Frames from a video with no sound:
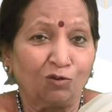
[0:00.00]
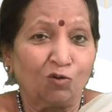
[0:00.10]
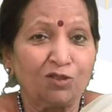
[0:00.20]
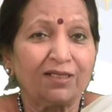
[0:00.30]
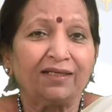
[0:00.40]

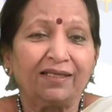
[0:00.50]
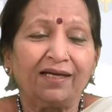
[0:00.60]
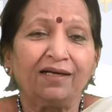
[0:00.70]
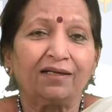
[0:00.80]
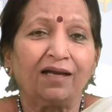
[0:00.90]
goods and they
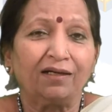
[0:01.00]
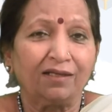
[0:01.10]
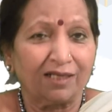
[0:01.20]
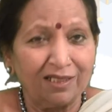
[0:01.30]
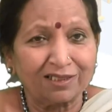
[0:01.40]
are
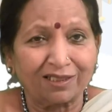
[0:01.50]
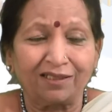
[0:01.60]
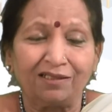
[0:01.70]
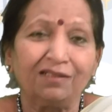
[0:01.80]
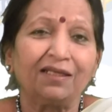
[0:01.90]
under his title,